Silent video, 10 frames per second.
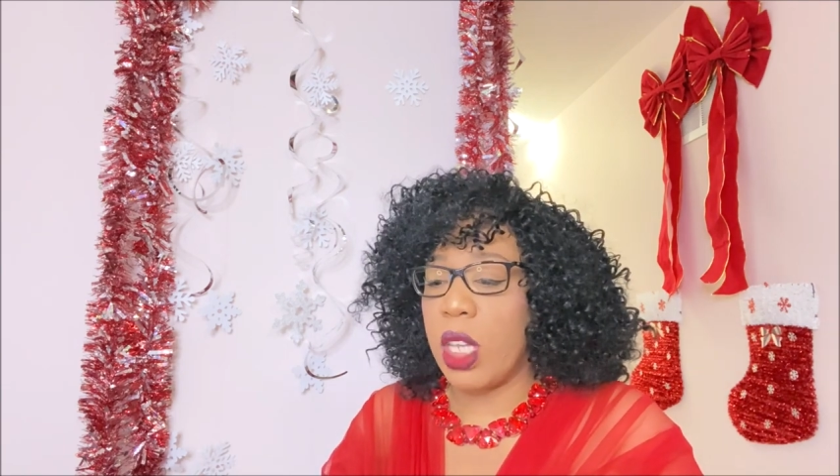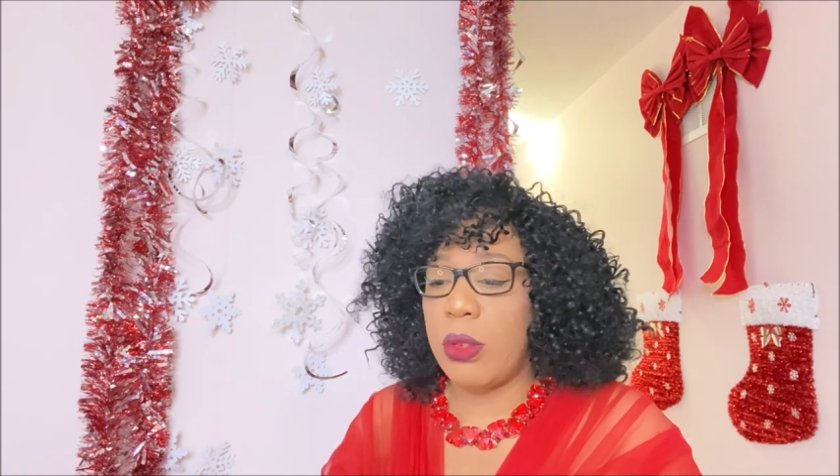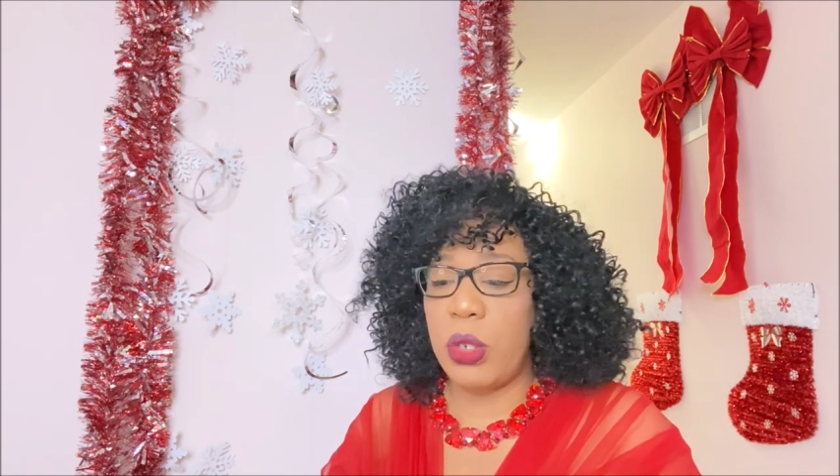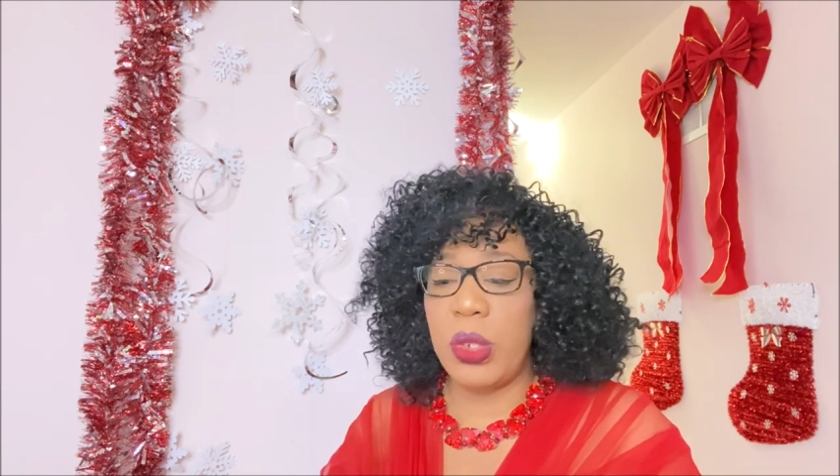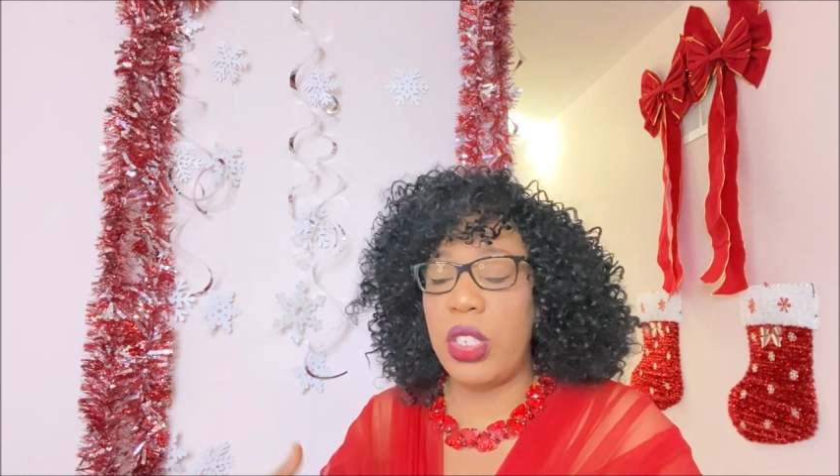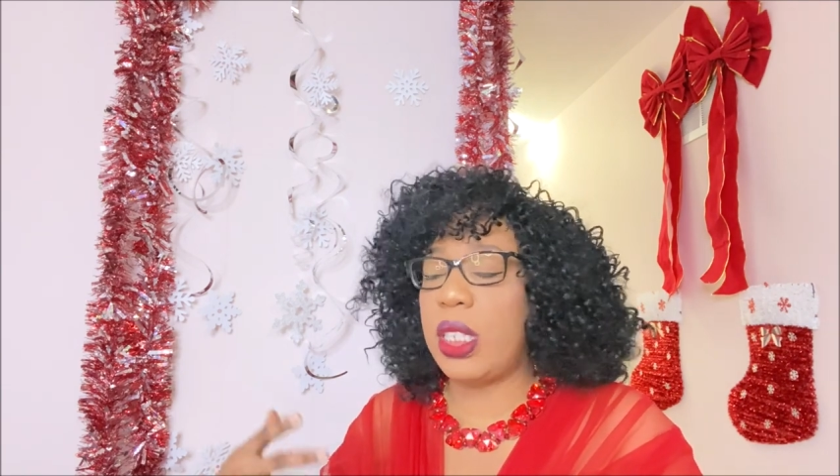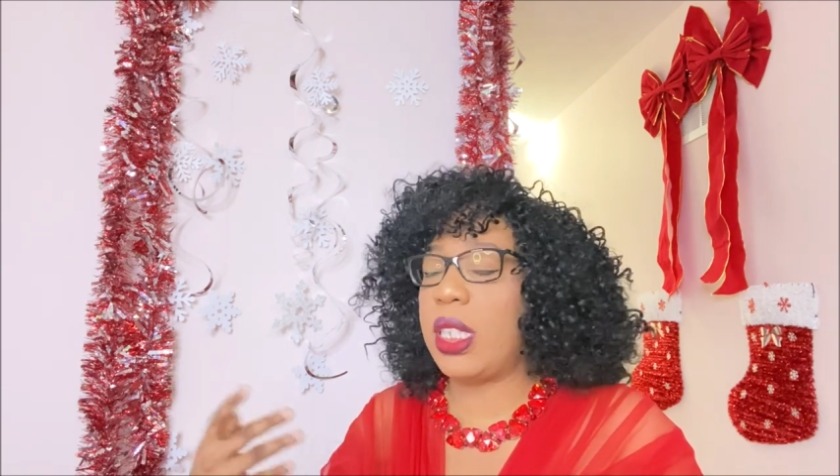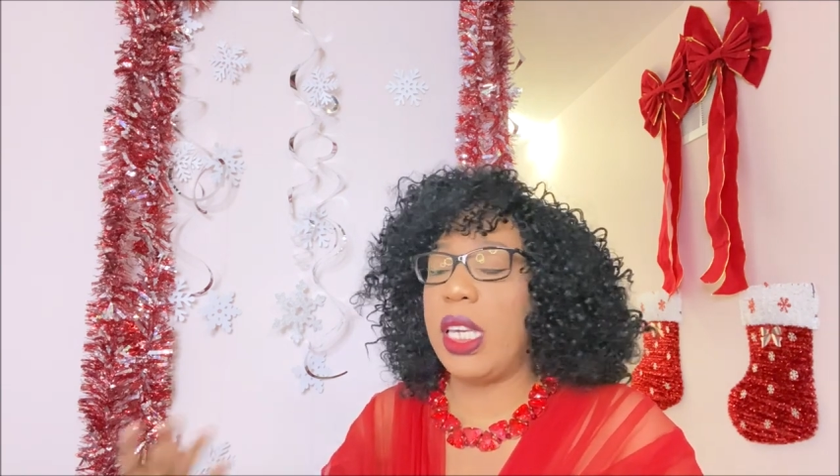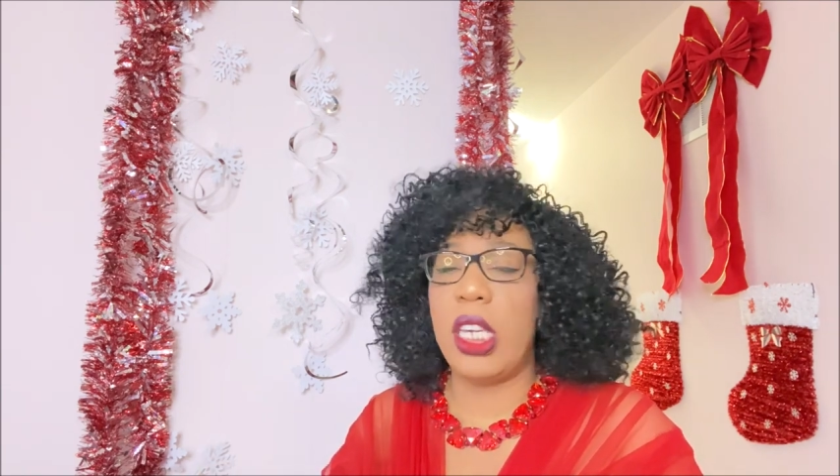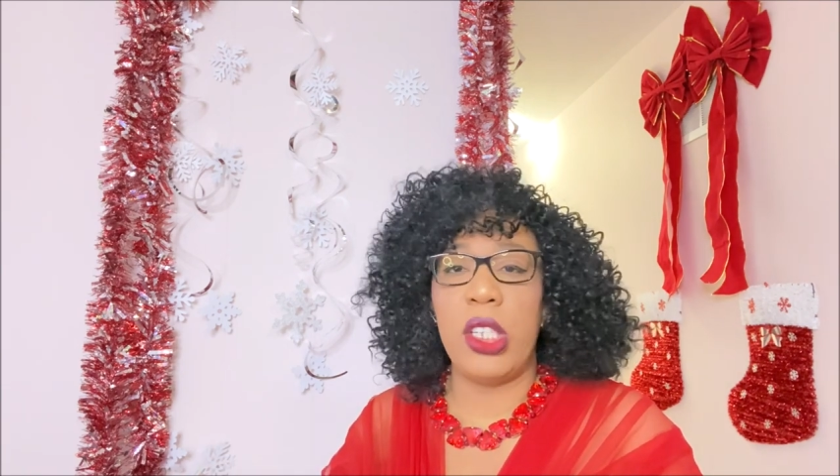she was
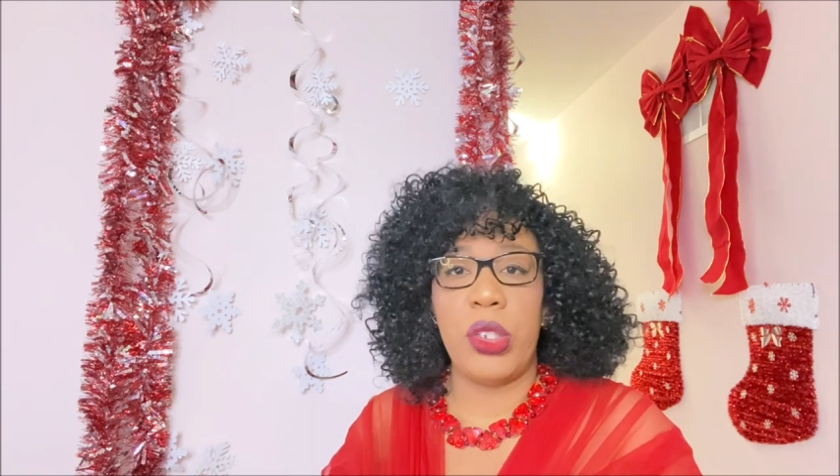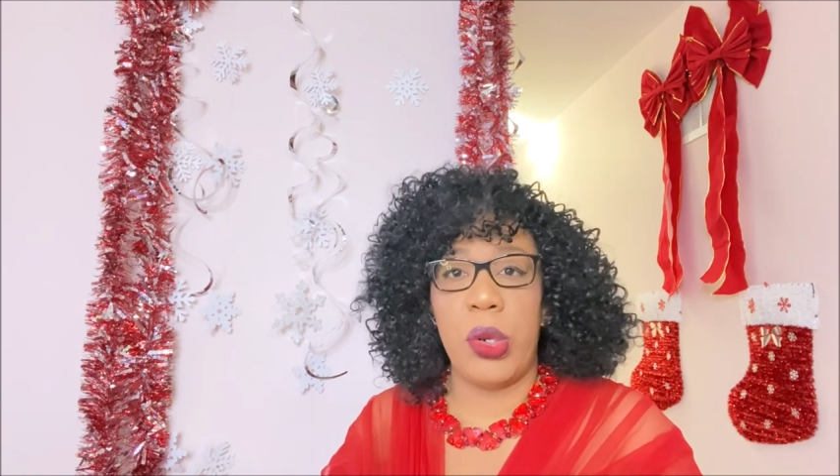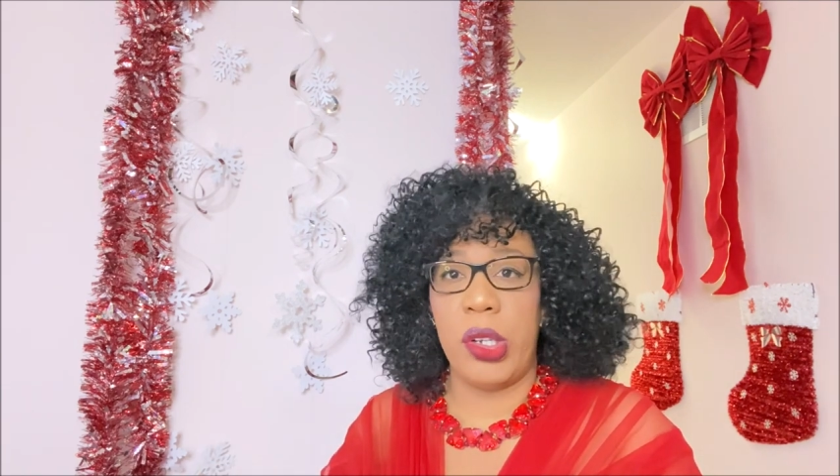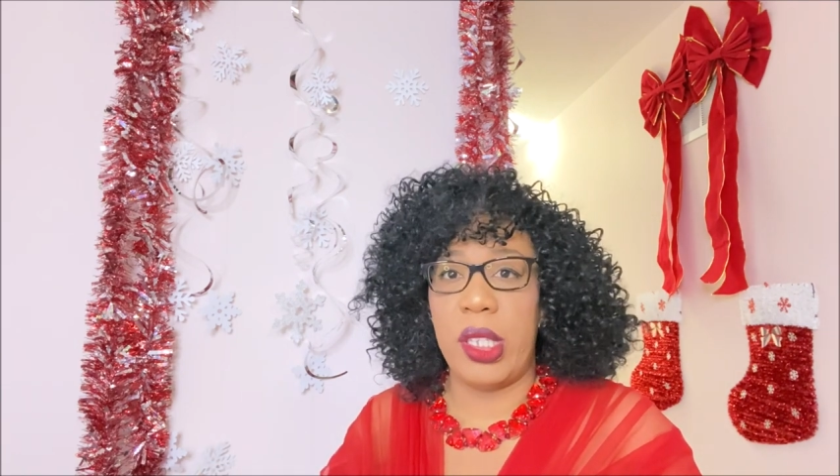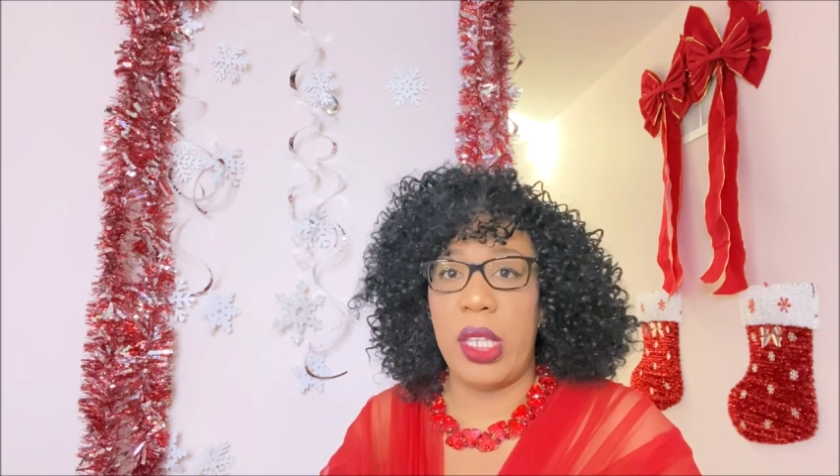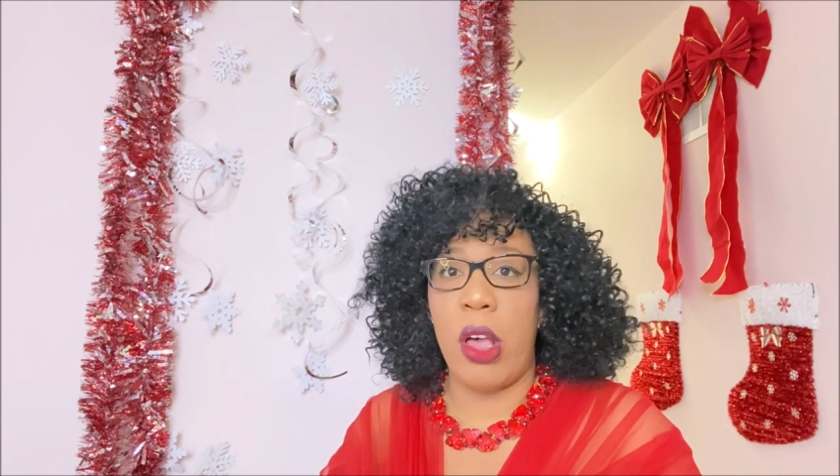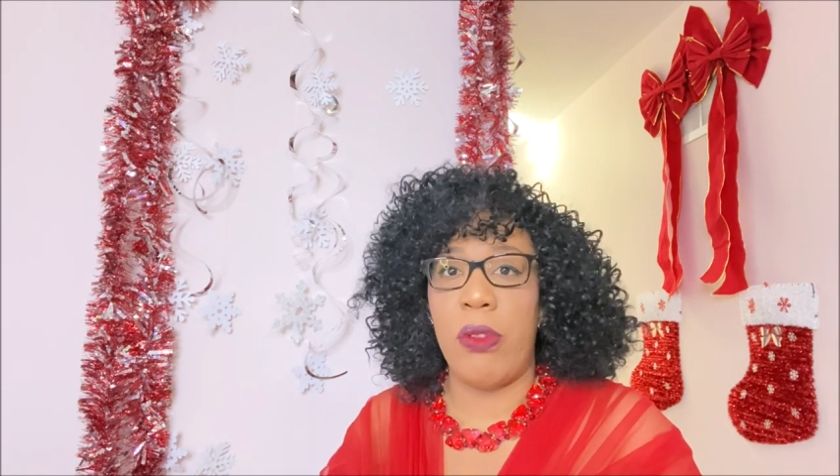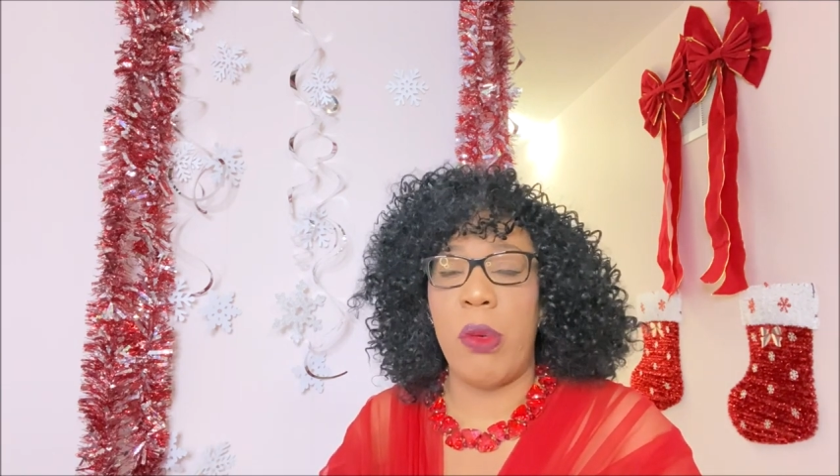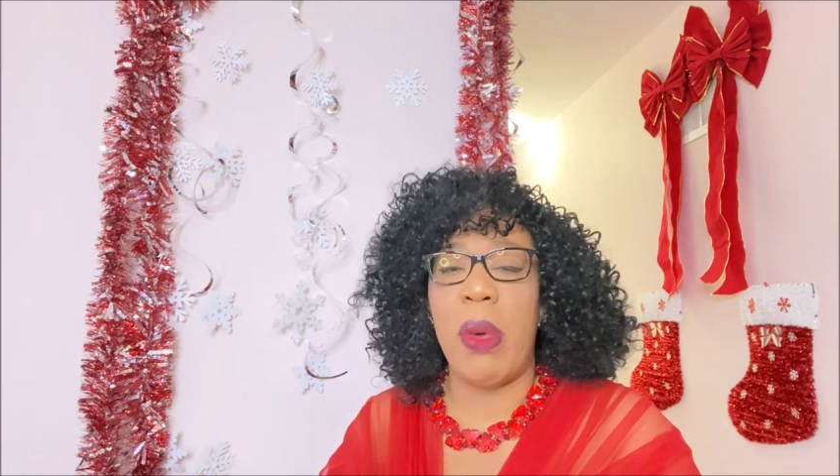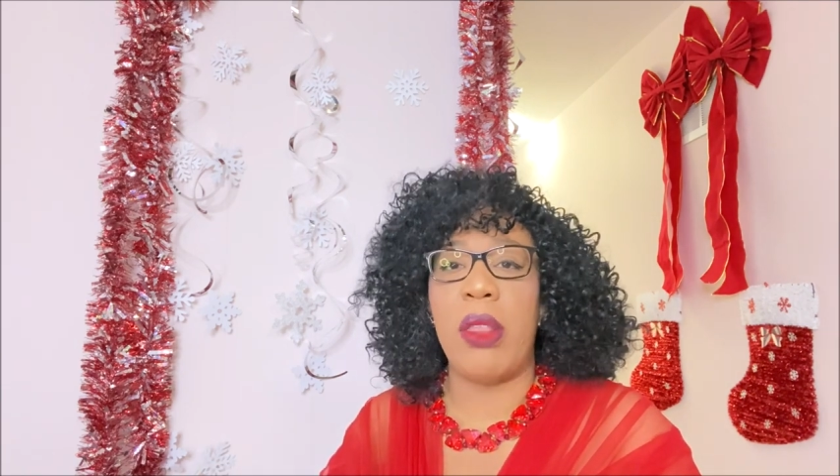just thinking to
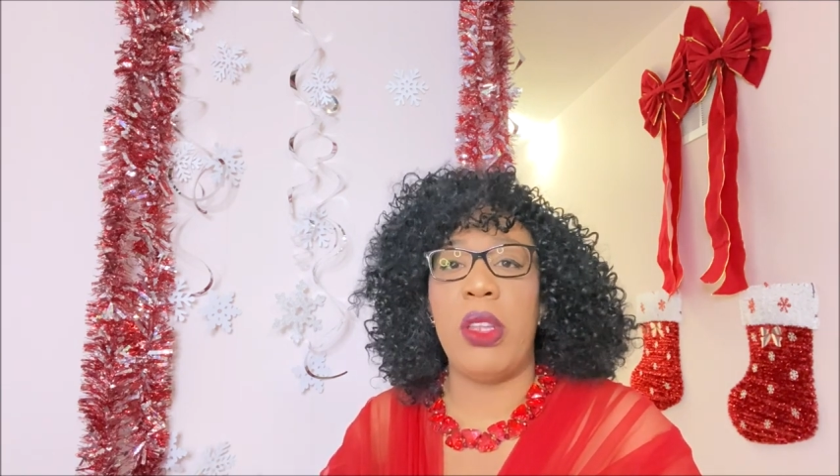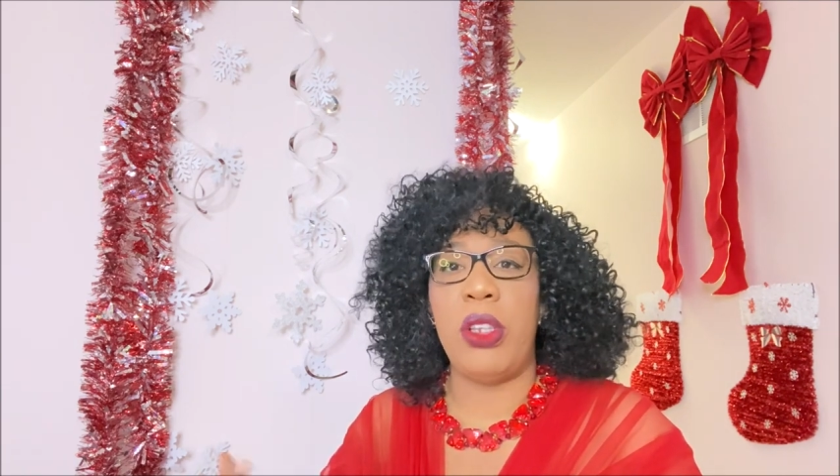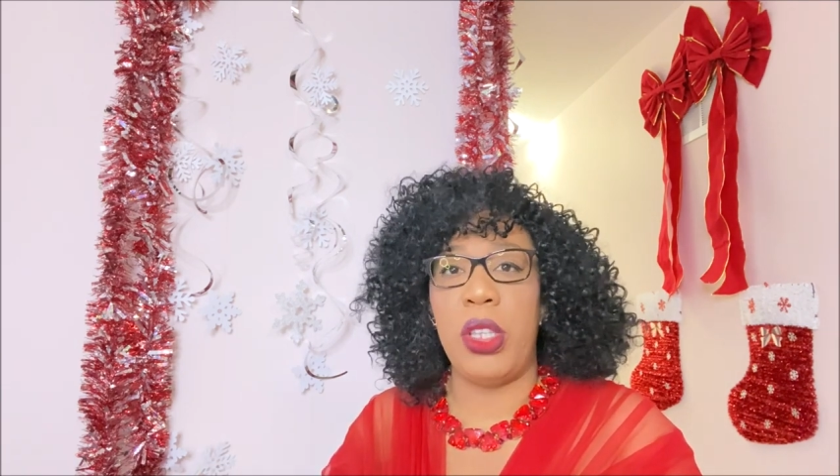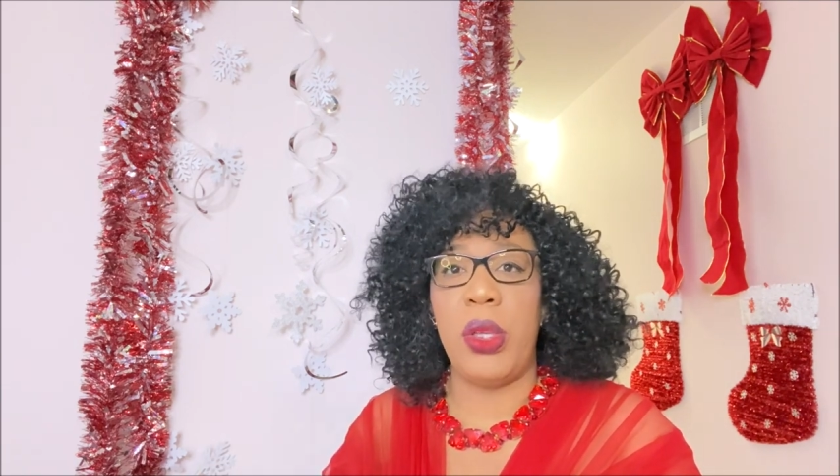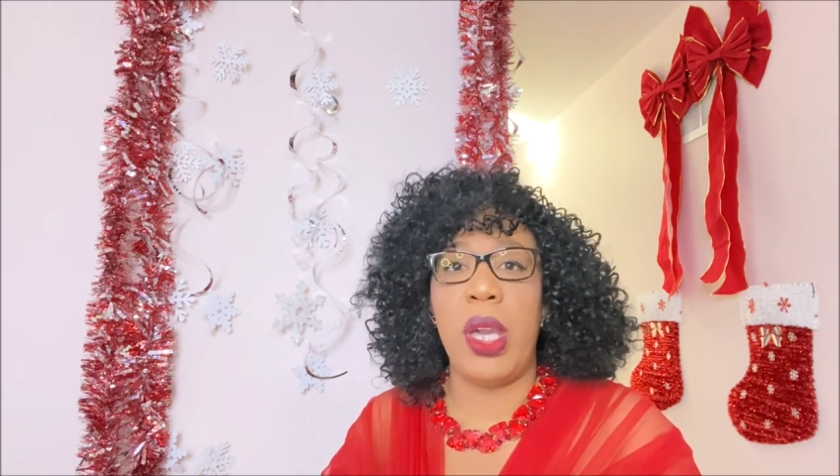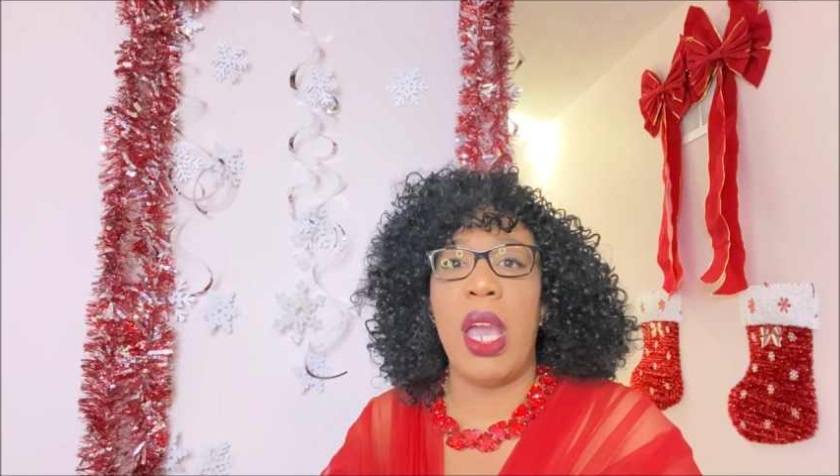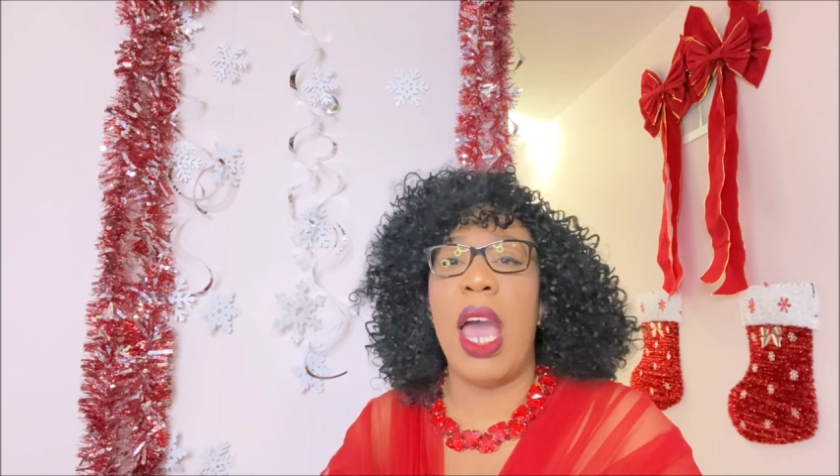herself about the new year.